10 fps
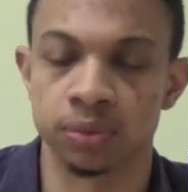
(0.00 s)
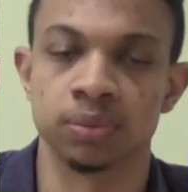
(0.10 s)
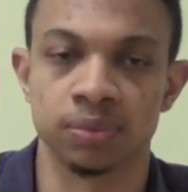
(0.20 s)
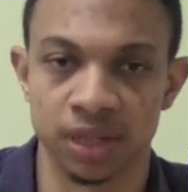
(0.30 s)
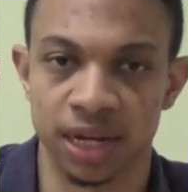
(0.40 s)

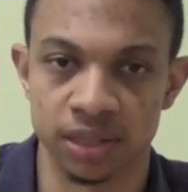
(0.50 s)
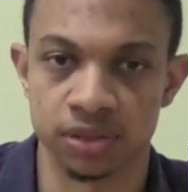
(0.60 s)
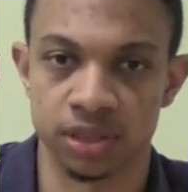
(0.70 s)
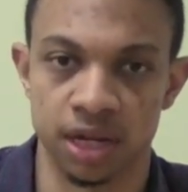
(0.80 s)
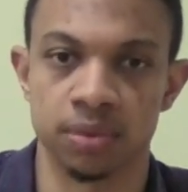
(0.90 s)

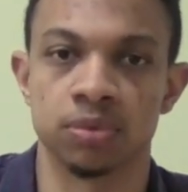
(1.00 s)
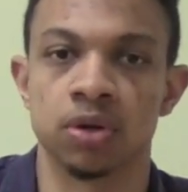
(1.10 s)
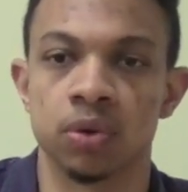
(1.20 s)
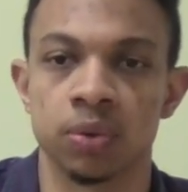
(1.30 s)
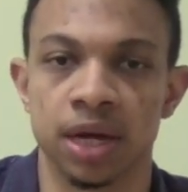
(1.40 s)
landscape
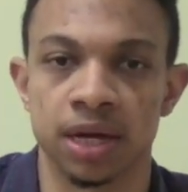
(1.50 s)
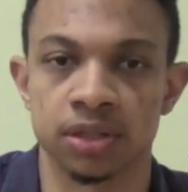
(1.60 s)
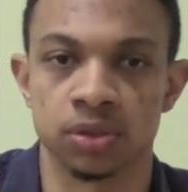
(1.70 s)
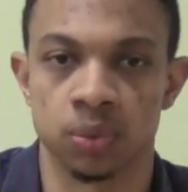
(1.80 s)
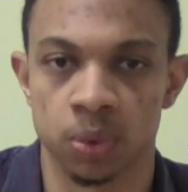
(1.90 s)
known as
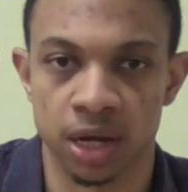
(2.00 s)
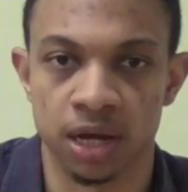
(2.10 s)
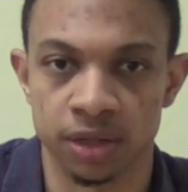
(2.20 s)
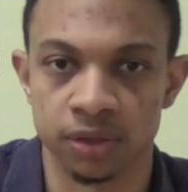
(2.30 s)
Wakanda.